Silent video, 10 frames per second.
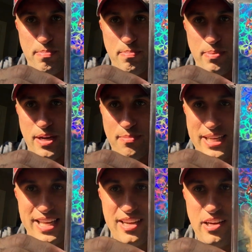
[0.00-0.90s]
But I'm a
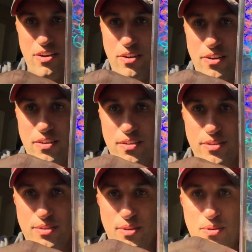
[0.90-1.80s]
kid at
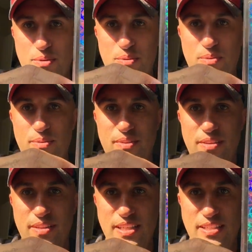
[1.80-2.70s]
heart, so
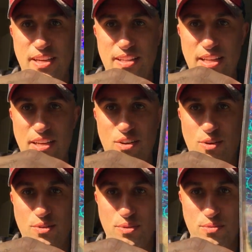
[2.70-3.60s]
these kind of like
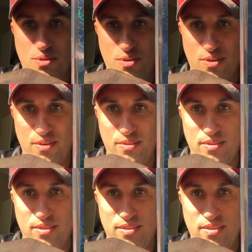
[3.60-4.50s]
cartoon
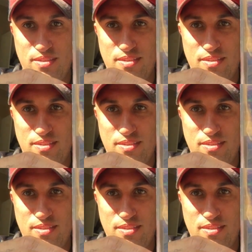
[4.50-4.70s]
cards